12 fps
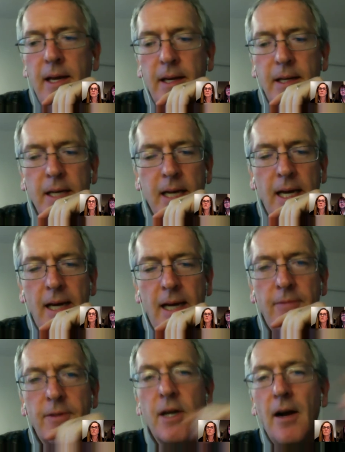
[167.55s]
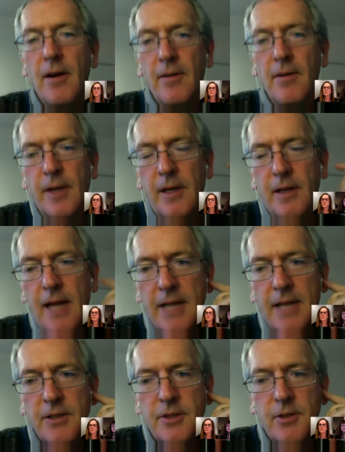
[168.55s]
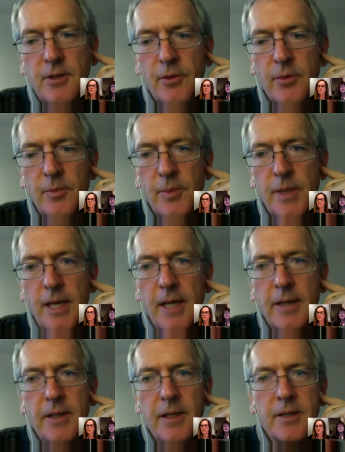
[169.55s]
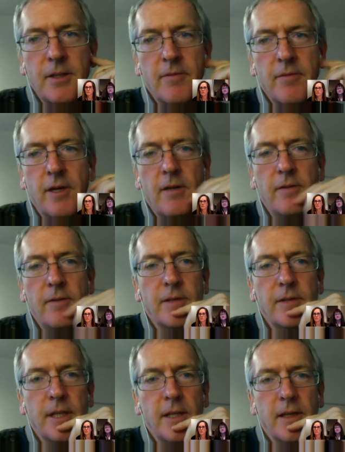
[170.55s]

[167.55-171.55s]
photography class is the group that is involved in